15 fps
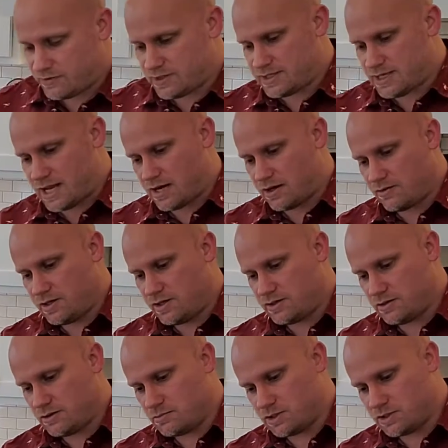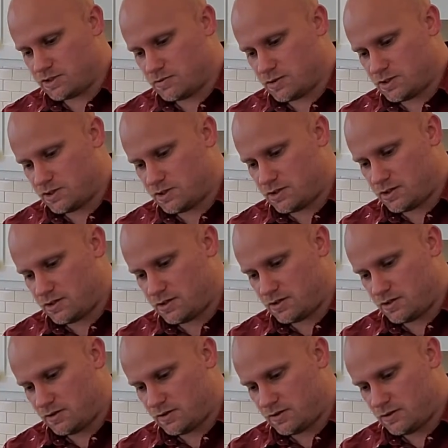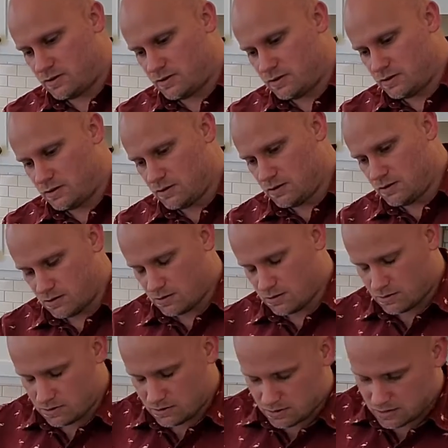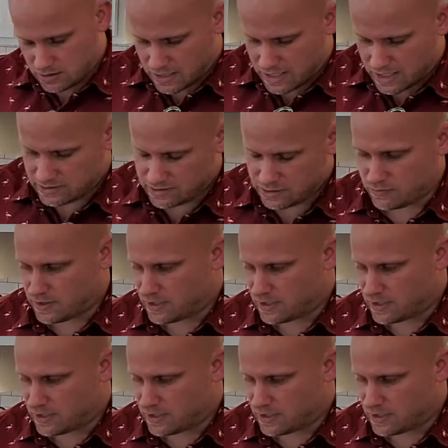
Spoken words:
the daiquiri, so I'm going to switch jiggers and add 2